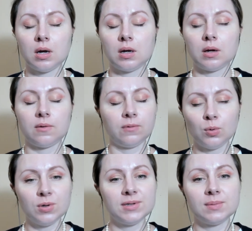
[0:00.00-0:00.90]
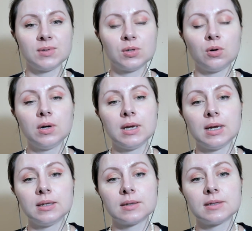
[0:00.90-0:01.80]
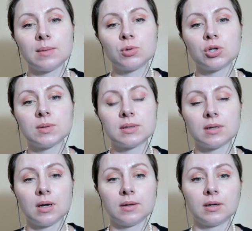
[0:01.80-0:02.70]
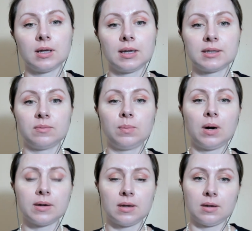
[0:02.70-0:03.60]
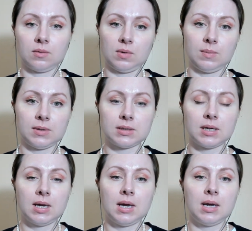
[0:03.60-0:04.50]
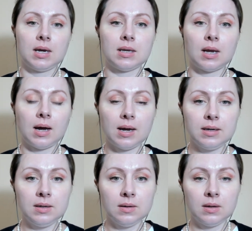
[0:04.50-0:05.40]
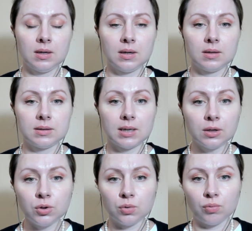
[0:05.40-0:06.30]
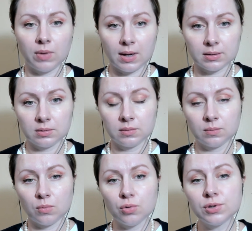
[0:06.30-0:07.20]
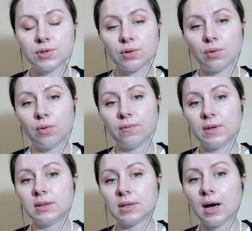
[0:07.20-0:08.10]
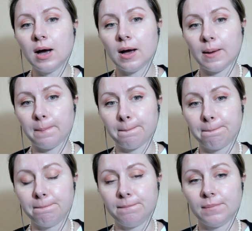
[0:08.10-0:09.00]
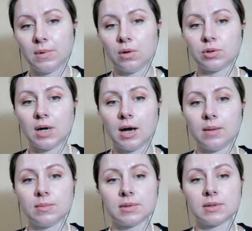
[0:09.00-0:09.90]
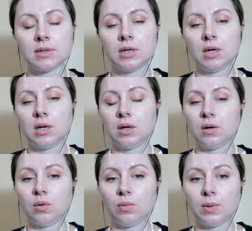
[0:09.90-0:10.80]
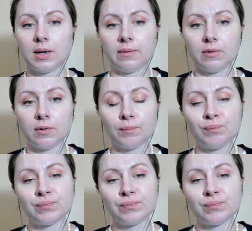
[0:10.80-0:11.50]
of laws, and exceptions under collective bargaining agreement. And I tell you that most of the time, or times, or whatever,